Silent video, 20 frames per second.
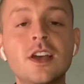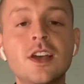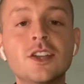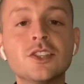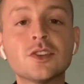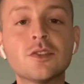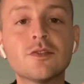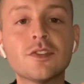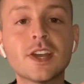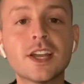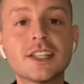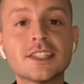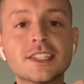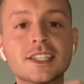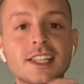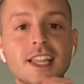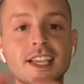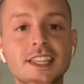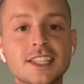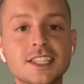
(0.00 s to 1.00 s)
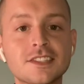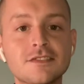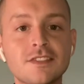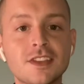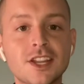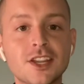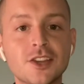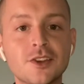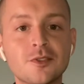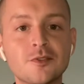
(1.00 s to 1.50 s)
Don't forget to like this
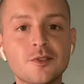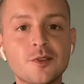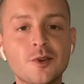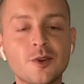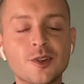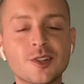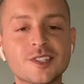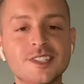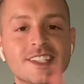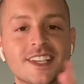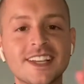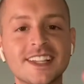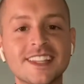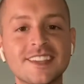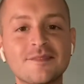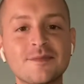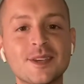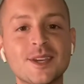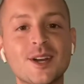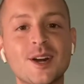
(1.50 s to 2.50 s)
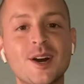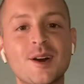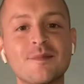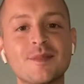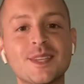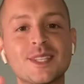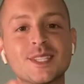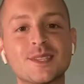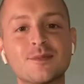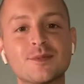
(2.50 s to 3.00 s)
video, of course, uh, leave me a comment
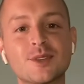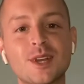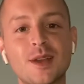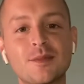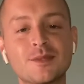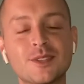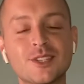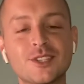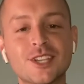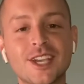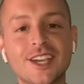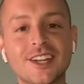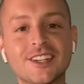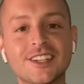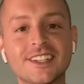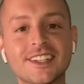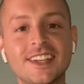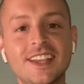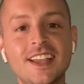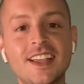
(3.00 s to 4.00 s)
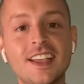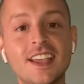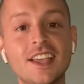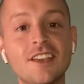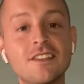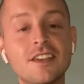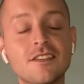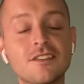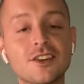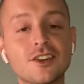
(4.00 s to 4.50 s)
and subscribe to the channel if
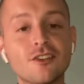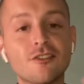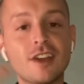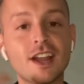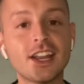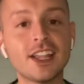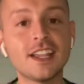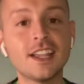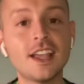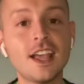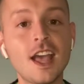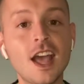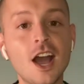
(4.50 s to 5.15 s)
you haven't already.